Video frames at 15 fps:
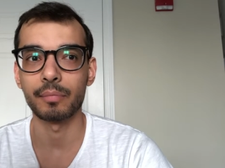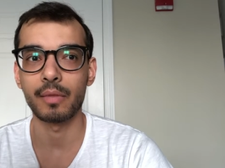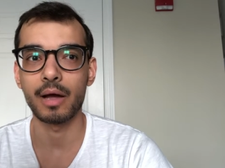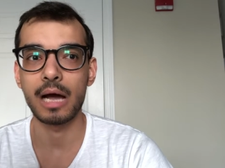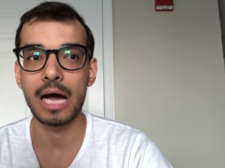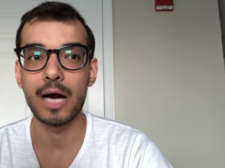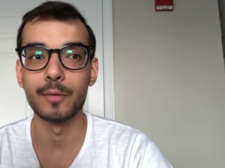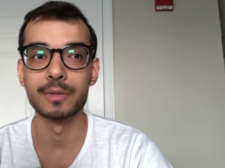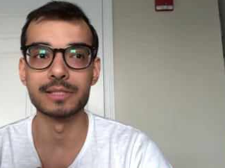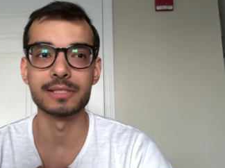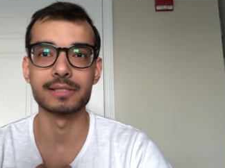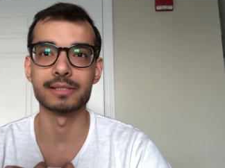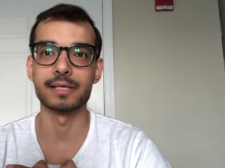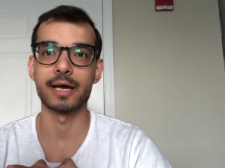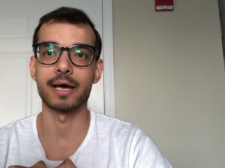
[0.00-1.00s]
how
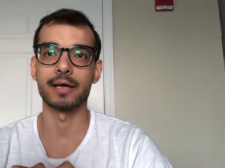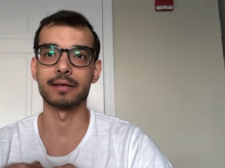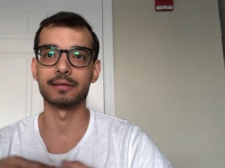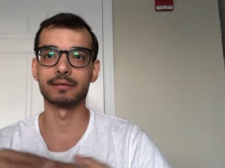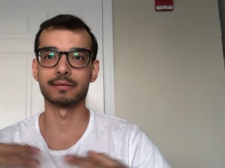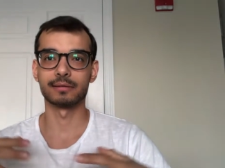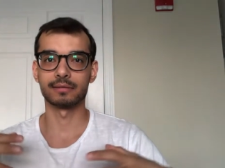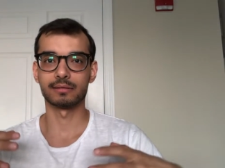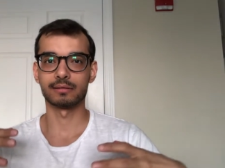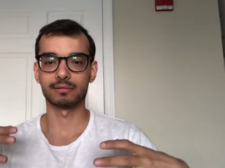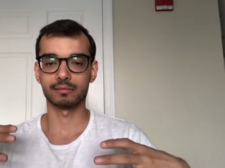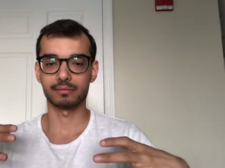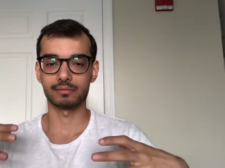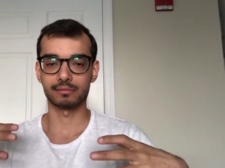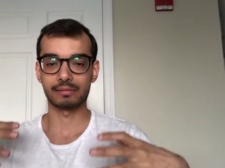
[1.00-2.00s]
is that
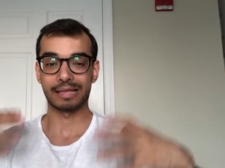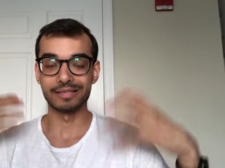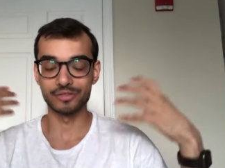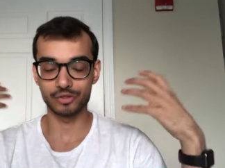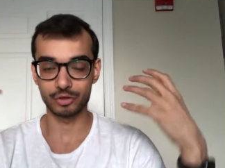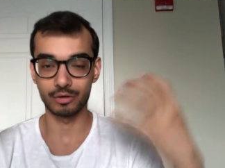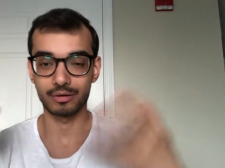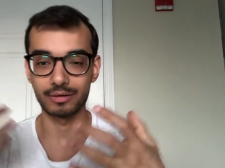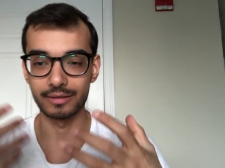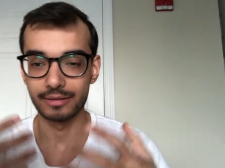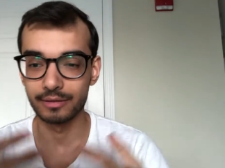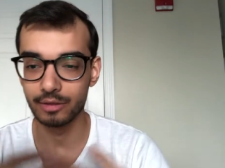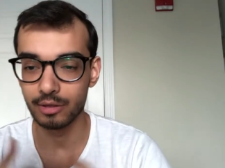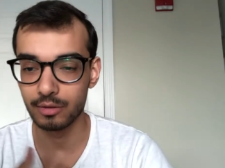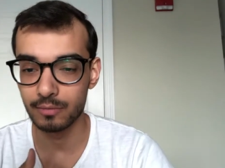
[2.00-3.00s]

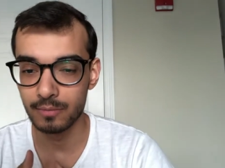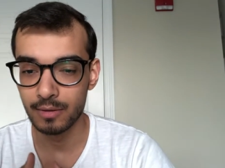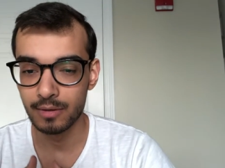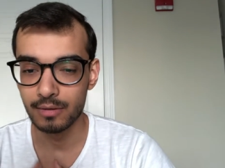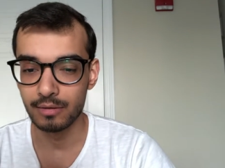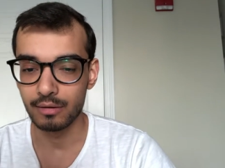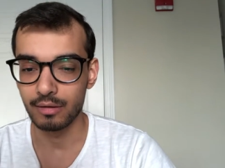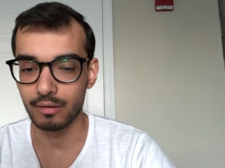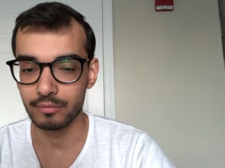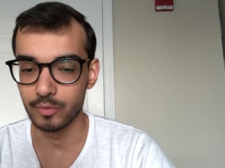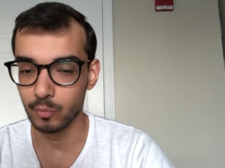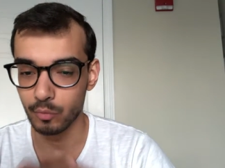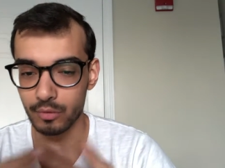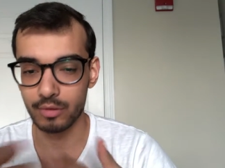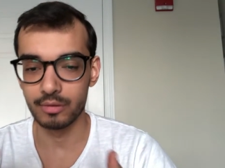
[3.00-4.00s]
encircling
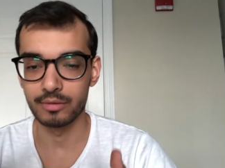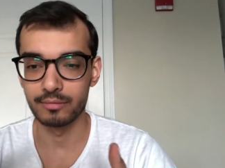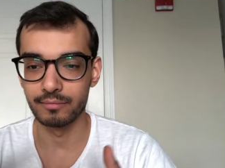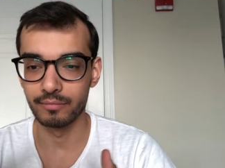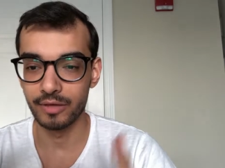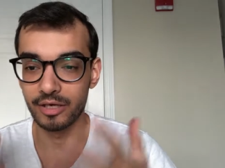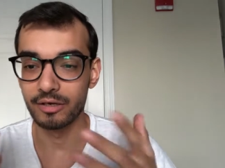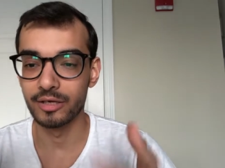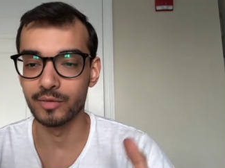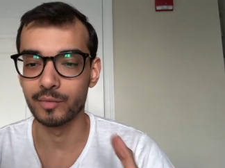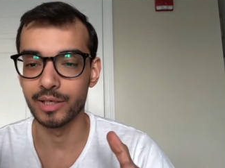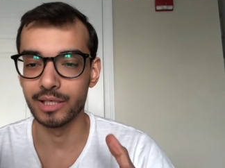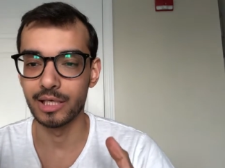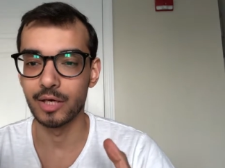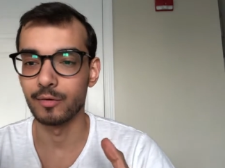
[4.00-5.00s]
the world they're in
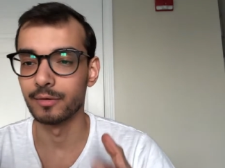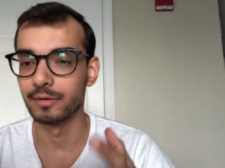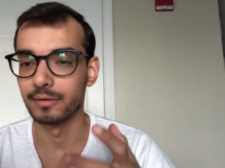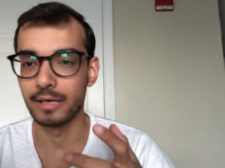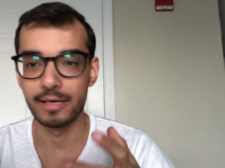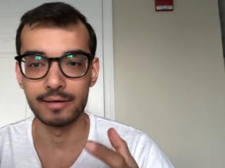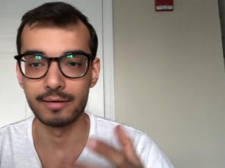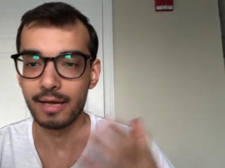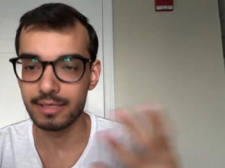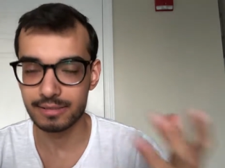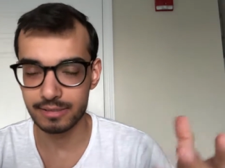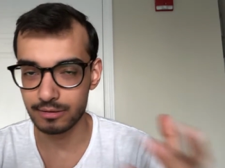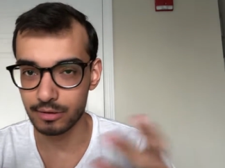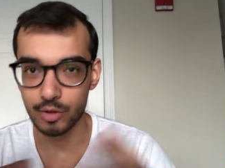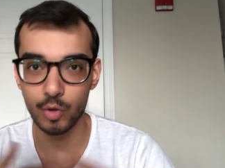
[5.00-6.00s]
right now, and as
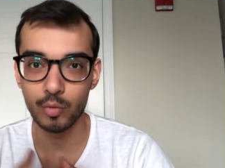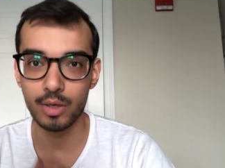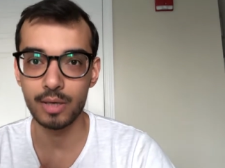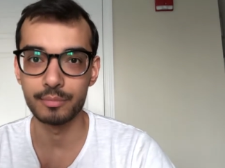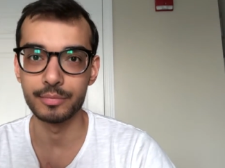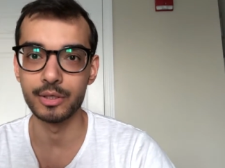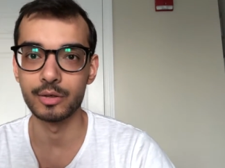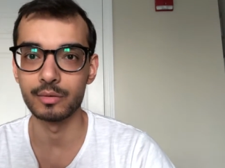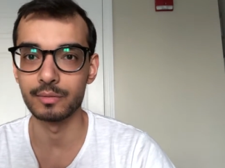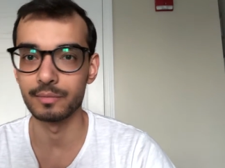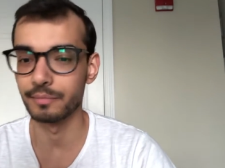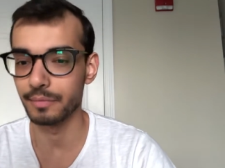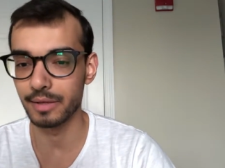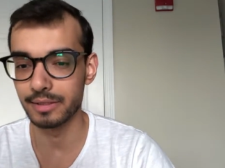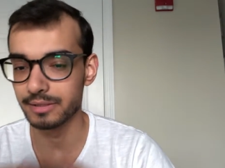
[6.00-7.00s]
they'll grow up,
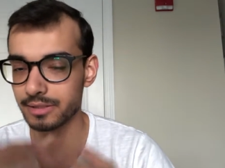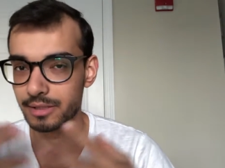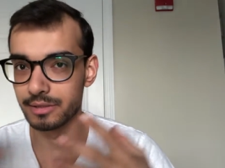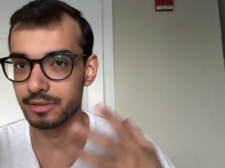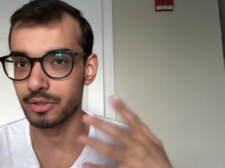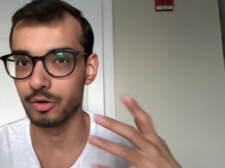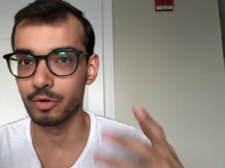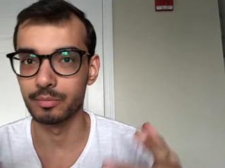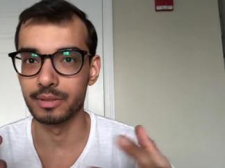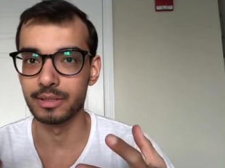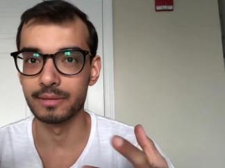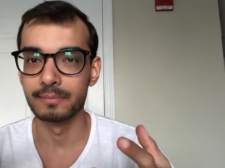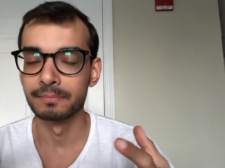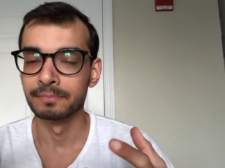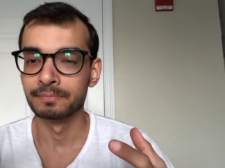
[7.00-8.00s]
it's gonna
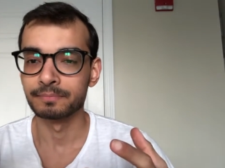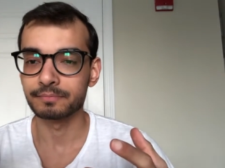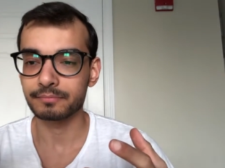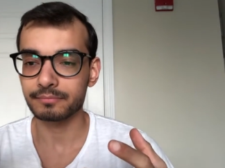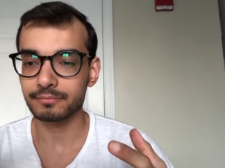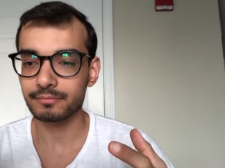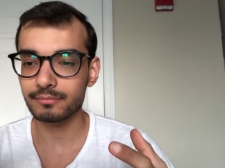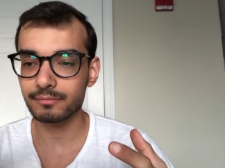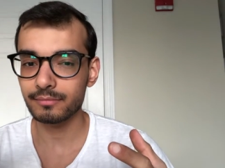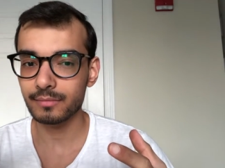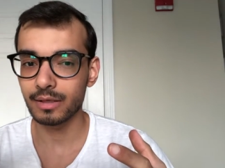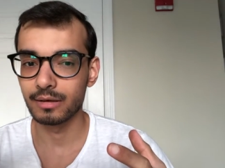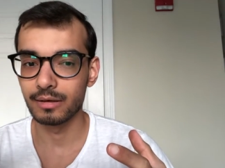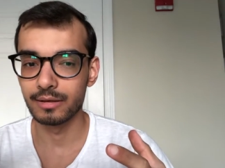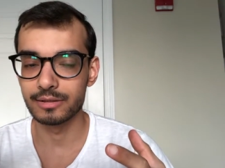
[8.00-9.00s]
be
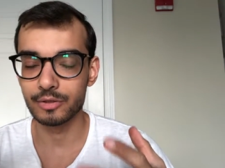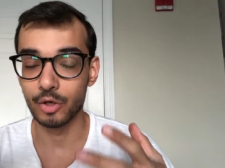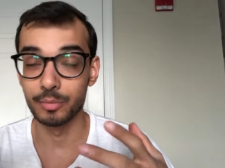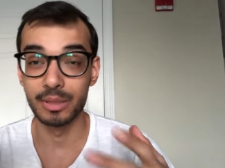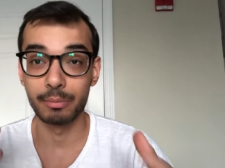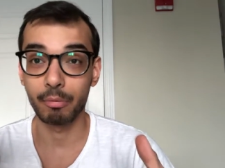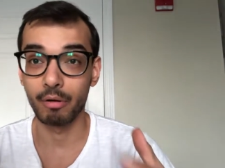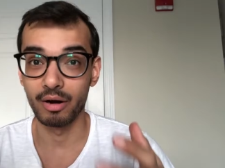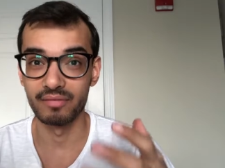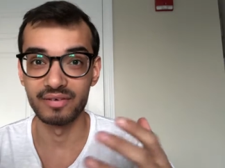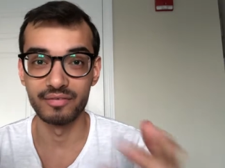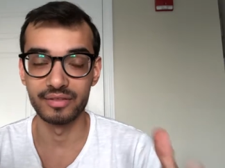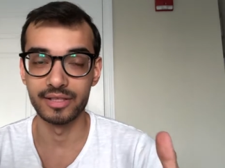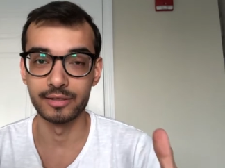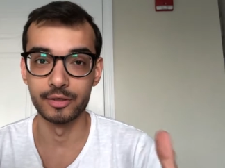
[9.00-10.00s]
a part of
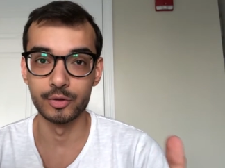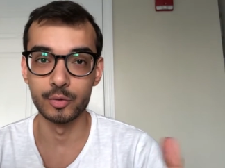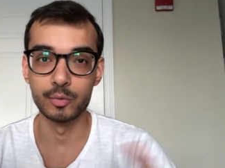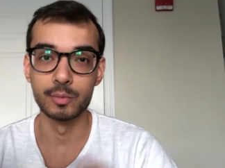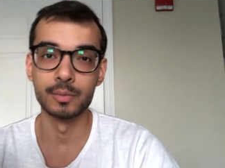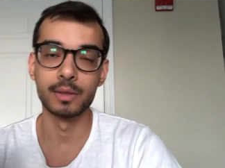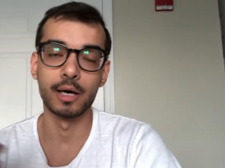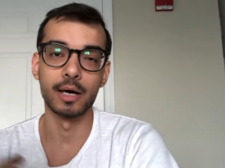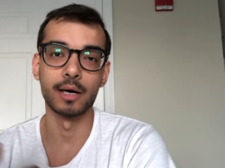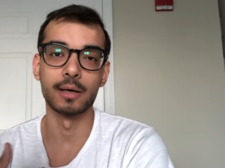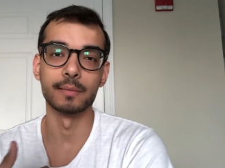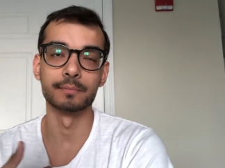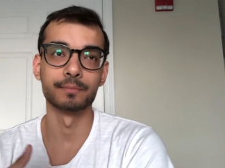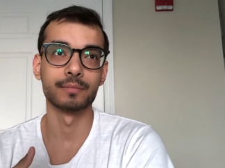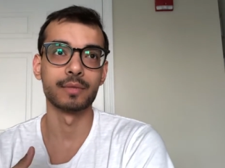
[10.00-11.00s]
everything to do,
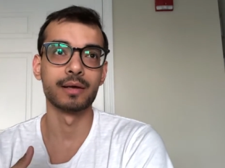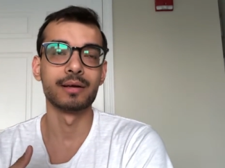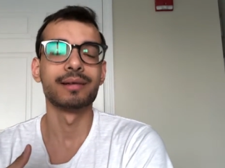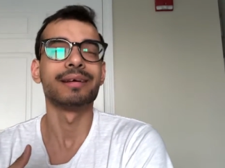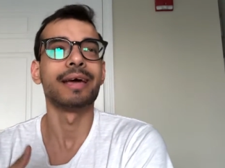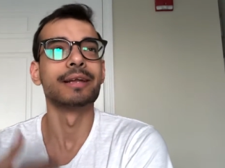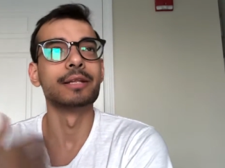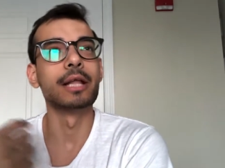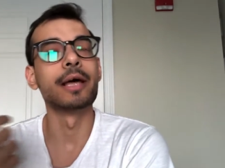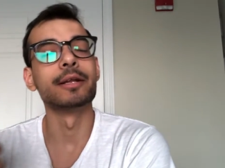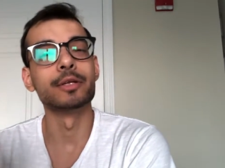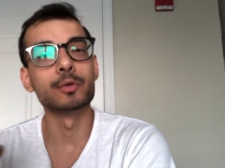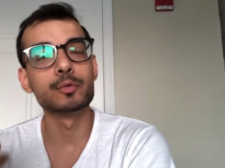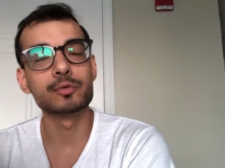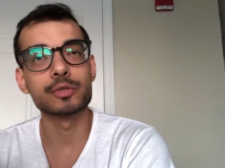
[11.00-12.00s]

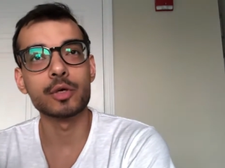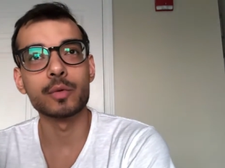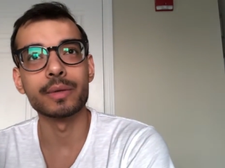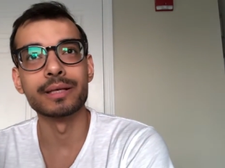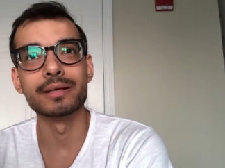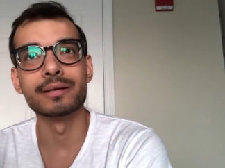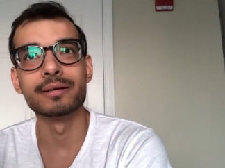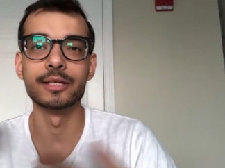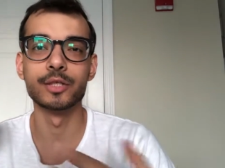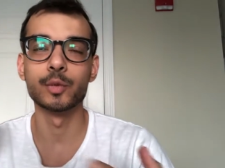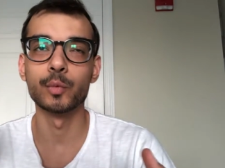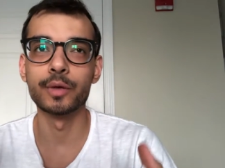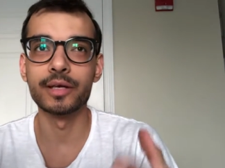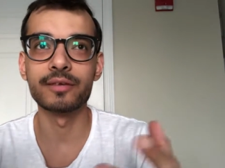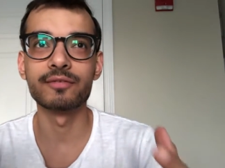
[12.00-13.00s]
and do so in an
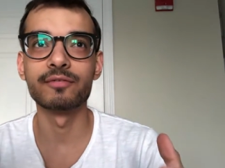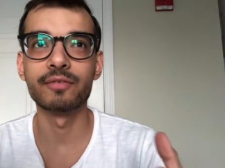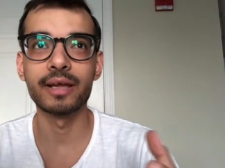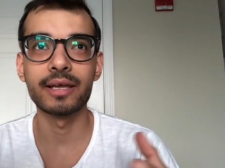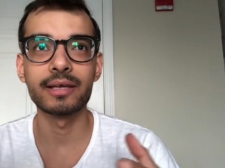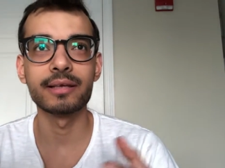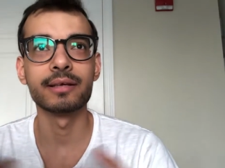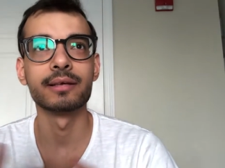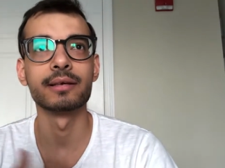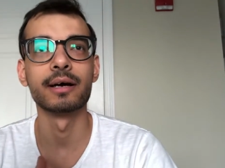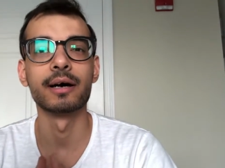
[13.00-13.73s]
intuitive way,